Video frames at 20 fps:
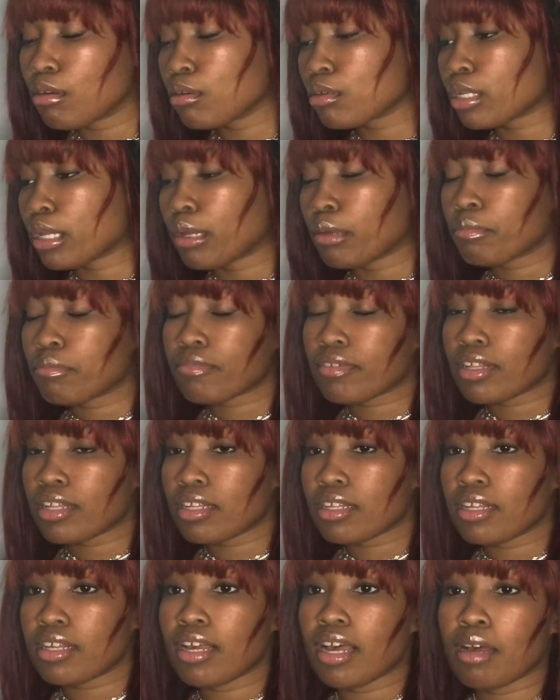okay,
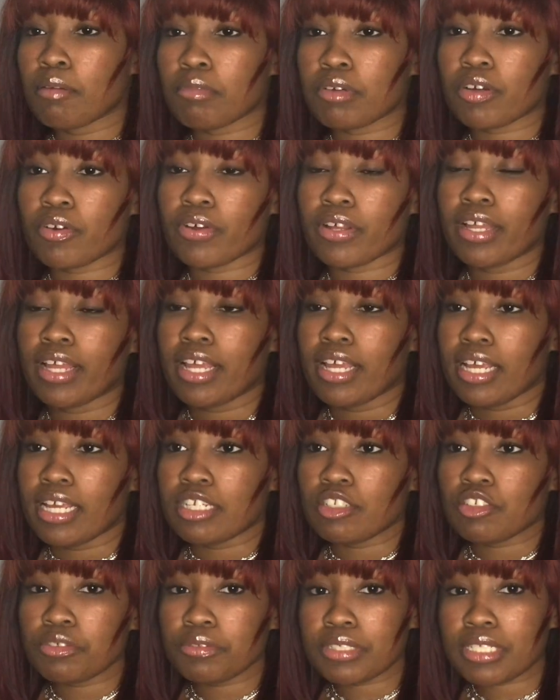I'm gonna go. And
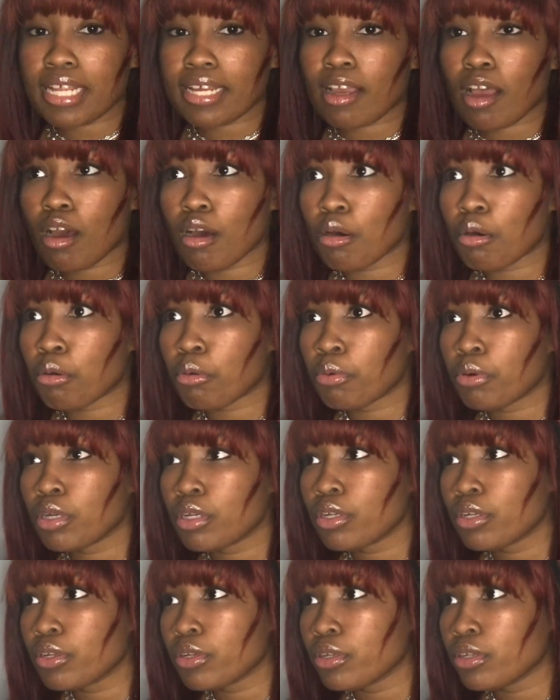she was like, oh,
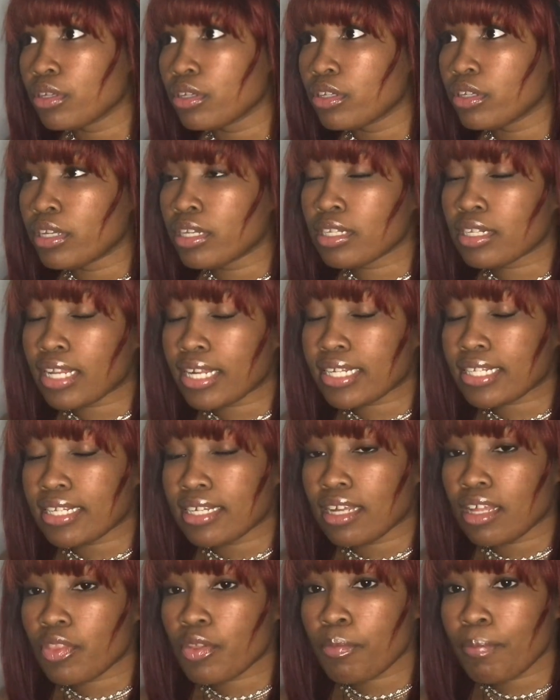you didn't like the
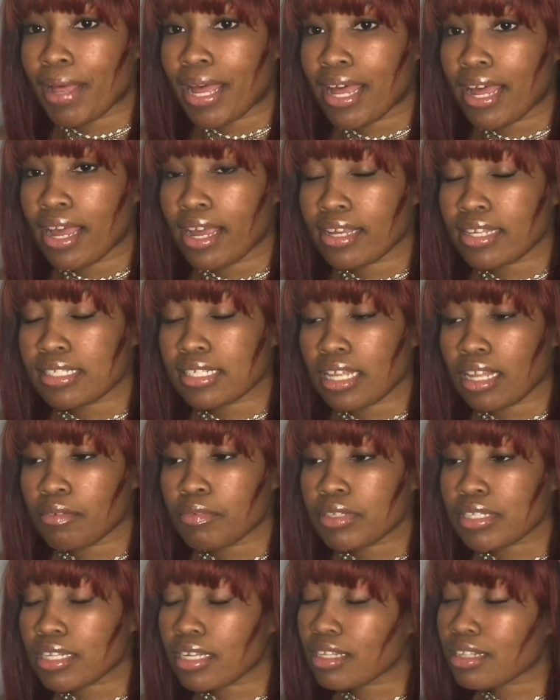other bags? I
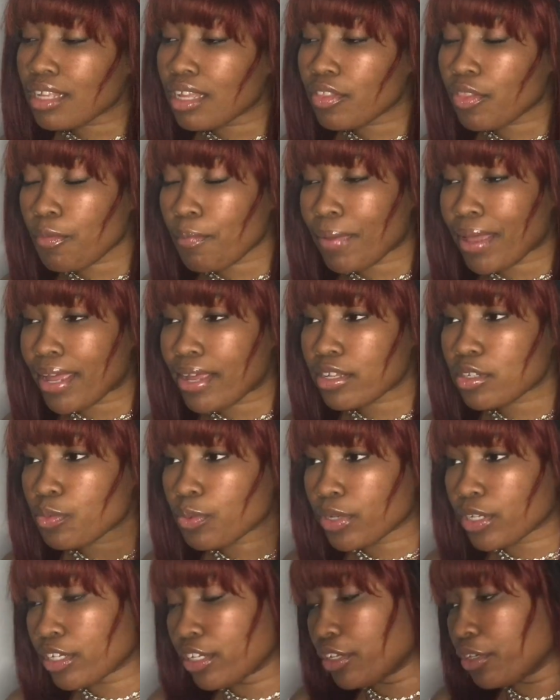was like, the other bags were
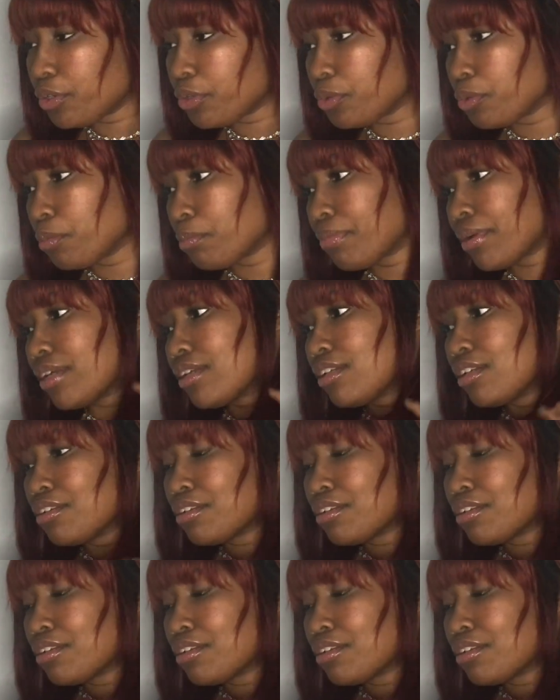cute, but